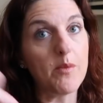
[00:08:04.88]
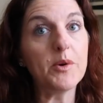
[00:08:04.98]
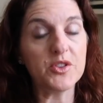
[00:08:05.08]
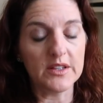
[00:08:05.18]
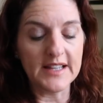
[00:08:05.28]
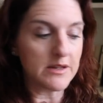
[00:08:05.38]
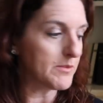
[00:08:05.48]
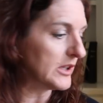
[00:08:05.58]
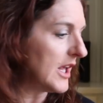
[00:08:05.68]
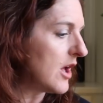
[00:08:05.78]
I'll put the link
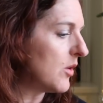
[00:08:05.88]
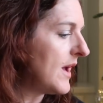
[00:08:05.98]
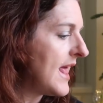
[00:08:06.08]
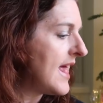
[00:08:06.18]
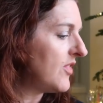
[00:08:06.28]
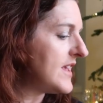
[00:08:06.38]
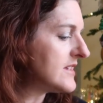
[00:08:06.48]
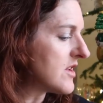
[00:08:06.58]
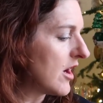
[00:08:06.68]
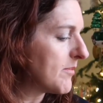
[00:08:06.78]
below.
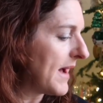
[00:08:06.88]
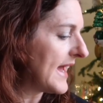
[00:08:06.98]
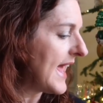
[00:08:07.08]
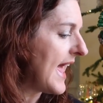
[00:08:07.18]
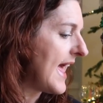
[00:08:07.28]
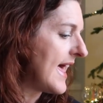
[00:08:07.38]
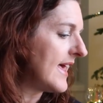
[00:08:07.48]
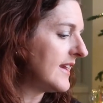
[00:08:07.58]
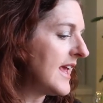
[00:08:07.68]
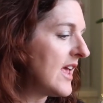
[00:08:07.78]
These are by
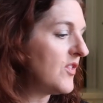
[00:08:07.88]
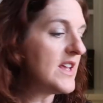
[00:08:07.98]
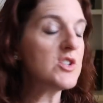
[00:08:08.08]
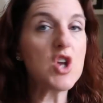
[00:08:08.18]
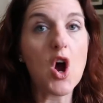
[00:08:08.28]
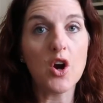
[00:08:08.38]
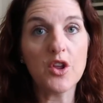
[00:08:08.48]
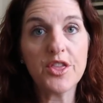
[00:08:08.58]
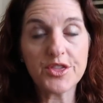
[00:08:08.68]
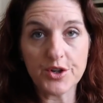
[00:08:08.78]
Head. These
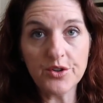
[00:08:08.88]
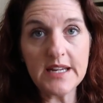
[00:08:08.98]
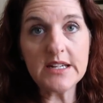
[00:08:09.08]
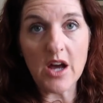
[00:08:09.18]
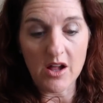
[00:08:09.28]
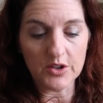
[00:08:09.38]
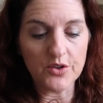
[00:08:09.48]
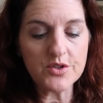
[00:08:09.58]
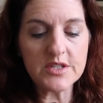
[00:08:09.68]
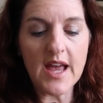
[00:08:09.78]
are
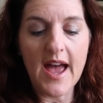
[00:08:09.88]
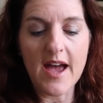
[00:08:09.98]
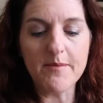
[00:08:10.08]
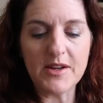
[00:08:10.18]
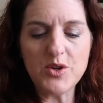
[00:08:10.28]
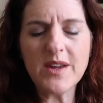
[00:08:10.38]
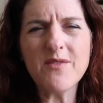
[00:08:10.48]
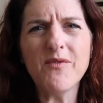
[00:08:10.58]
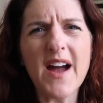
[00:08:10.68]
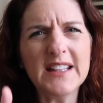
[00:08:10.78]
$30. You
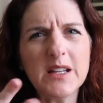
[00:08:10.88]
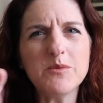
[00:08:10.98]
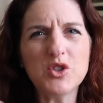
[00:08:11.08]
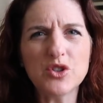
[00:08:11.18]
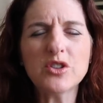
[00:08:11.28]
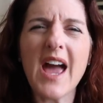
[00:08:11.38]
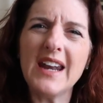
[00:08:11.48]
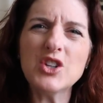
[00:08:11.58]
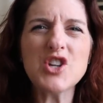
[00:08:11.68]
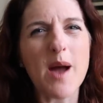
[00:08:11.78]
can find them,
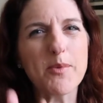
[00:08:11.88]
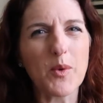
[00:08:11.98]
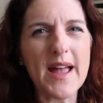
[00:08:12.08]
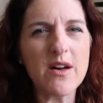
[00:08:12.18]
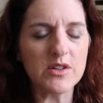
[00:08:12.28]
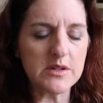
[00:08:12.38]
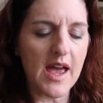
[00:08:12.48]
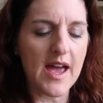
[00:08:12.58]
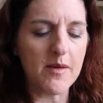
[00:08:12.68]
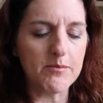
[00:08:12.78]
kind of shop around,
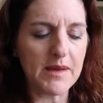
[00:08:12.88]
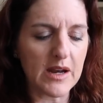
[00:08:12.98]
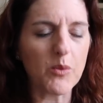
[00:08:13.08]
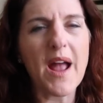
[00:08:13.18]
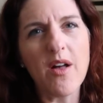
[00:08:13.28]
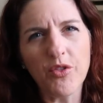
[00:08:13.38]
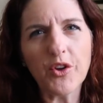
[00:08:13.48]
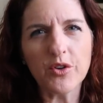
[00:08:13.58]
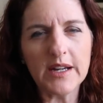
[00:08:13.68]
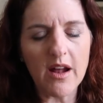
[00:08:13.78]
but around
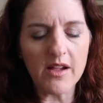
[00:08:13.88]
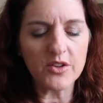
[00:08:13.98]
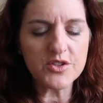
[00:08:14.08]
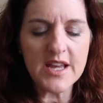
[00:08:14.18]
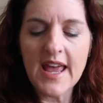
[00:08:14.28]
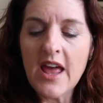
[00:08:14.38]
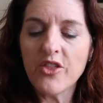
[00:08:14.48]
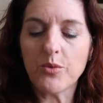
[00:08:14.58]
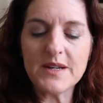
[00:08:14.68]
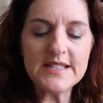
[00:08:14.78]
$30.
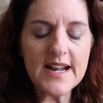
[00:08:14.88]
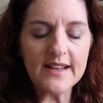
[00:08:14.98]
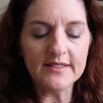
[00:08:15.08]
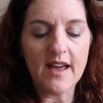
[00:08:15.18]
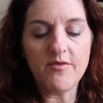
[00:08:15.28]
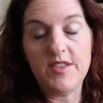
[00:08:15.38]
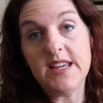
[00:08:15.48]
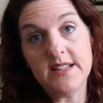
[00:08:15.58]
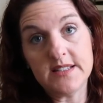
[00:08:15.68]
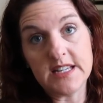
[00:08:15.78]
The reason I love
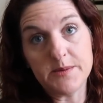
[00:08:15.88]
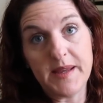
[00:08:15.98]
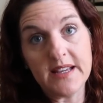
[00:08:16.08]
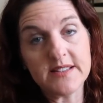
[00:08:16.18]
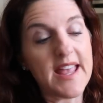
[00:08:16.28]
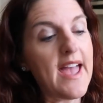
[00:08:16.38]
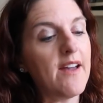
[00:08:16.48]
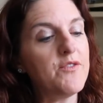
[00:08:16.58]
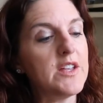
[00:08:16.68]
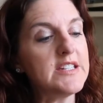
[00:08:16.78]
these is because they
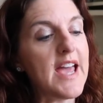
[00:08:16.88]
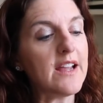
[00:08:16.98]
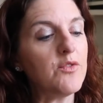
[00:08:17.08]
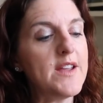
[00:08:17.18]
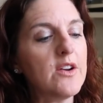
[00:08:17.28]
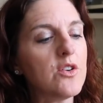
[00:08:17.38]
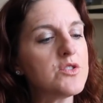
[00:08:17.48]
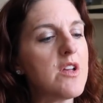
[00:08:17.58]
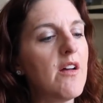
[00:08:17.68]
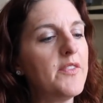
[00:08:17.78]
have the tech
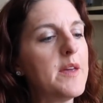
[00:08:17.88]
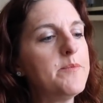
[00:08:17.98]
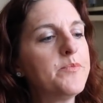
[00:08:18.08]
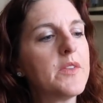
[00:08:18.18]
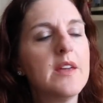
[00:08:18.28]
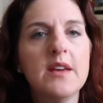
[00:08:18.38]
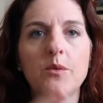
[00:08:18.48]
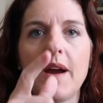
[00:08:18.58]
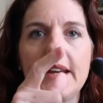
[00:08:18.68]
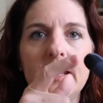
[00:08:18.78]
fingers on them
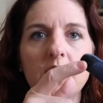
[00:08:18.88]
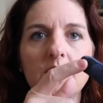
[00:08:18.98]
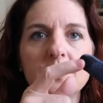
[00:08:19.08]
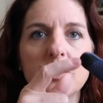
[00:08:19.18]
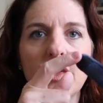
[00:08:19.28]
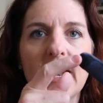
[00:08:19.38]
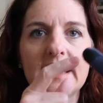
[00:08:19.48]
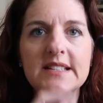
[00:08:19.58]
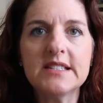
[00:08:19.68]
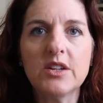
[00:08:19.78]
right here so that I
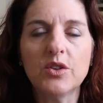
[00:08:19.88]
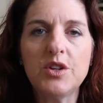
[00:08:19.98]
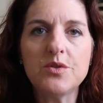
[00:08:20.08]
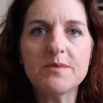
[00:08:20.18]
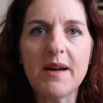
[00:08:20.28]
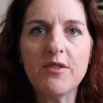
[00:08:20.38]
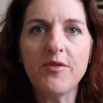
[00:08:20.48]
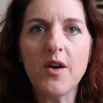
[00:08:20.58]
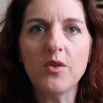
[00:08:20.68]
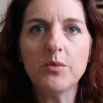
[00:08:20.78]
can still use my
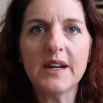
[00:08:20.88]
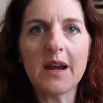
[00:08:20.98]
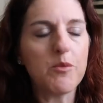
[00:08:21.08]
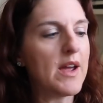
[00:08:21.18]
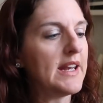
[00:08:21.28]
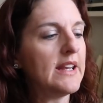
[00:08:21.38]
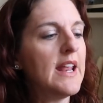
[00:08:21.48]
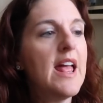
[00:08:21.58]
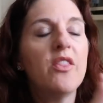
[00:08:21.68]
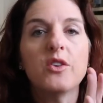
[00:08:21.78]
phone when I'm
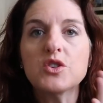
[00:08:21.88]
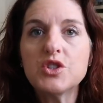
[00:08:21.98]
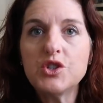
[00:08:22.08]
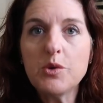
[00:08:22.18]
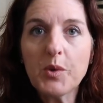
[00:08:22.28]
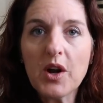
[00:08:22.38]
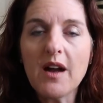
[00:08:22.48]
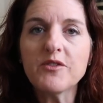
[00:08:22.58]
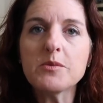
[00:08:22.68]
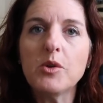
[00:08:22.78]
running. They're super
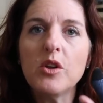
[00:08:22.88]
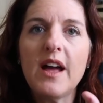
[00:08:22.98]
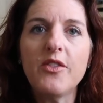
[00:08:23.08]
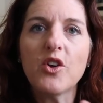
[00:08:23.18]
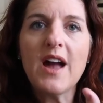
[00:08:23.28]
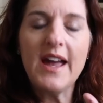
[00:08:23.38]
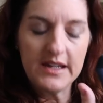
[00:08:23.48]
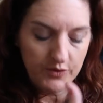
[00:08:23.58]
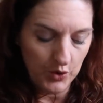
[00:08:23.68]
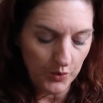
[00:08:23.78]
comfortable and they're
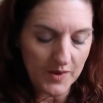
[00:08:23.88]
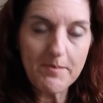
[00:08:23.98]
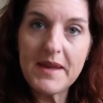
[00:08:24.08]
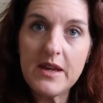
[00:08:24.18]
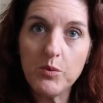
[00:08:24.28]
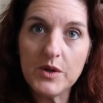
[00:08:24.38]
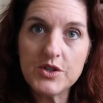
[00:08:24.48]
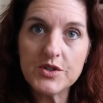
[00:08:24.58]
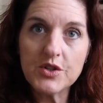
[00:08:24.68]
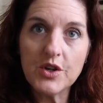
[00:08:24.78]
kind of grippy,
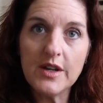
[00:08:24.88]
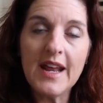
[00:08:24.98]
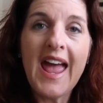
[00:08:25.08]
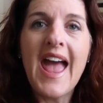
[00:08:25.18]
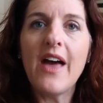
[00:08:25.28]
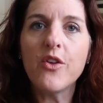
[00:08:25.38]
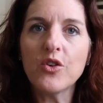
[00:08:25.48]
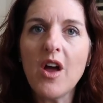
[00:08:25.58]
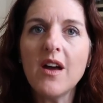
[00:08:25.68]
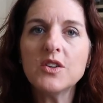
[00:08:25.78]
which is good. And
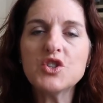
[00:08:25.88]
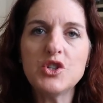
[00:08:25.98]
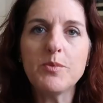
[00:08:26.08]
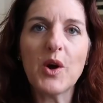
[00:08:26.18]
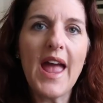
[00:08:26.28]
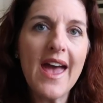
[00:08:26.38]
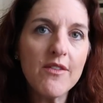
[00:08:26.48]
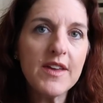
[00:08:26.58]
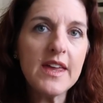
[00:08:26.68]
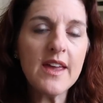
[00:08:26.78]
they're not super
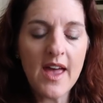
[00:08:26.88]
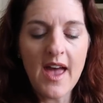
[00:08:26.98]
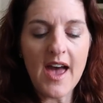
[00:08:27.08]
heavy.